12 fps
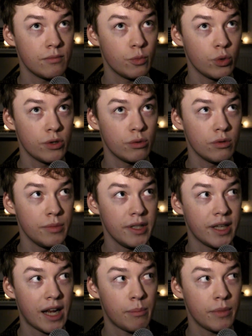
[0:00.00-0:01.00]
which will be
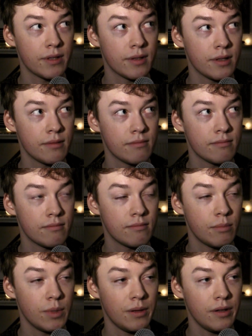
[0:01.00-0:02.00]
an embassy.
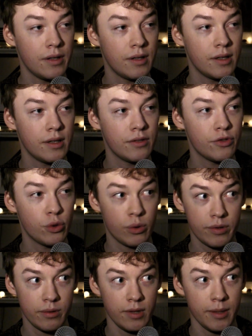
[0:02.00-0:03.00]
Build it in
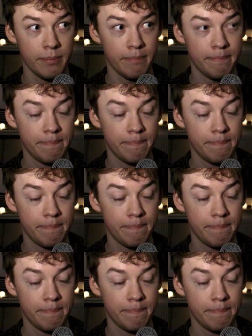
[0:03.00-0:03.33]
Jerusalem.